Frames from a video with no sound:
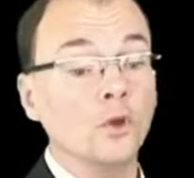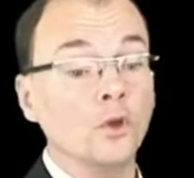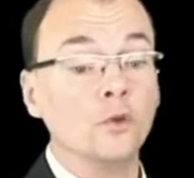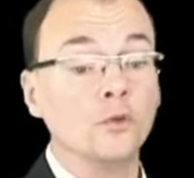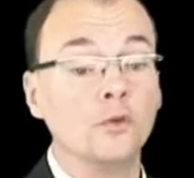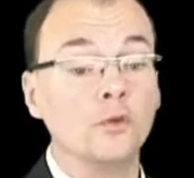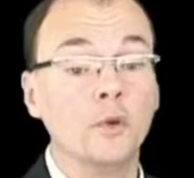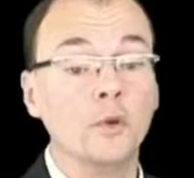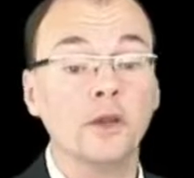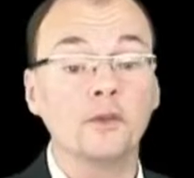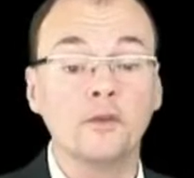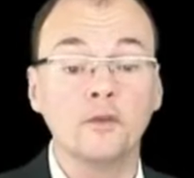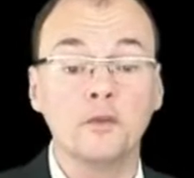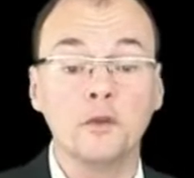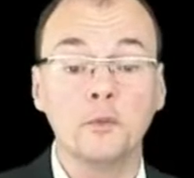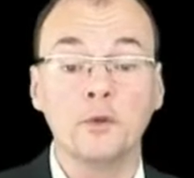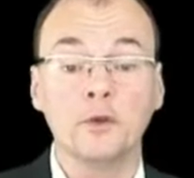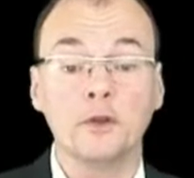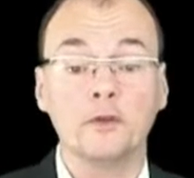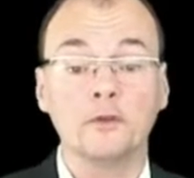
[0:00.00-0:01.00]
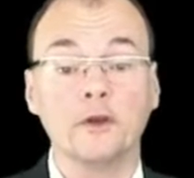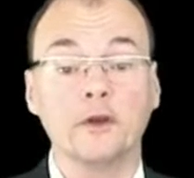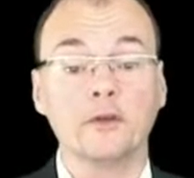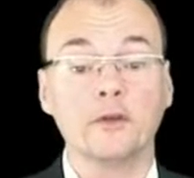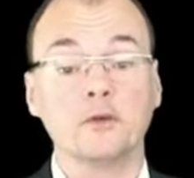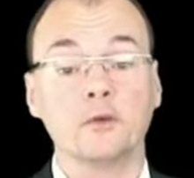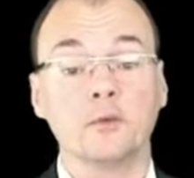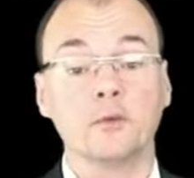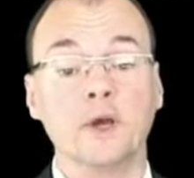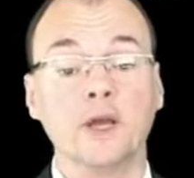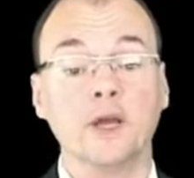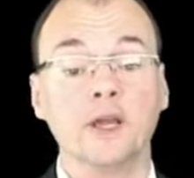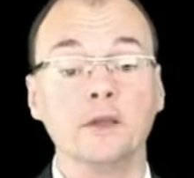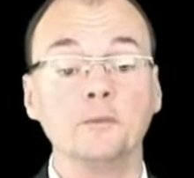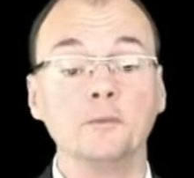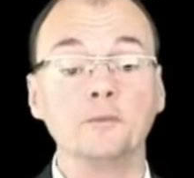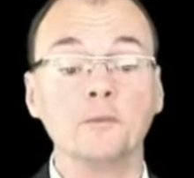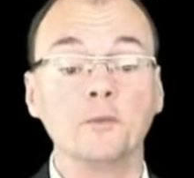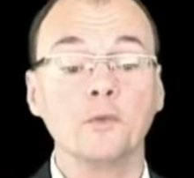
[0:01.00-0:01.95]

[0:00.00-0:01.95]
Also works if you put it further away.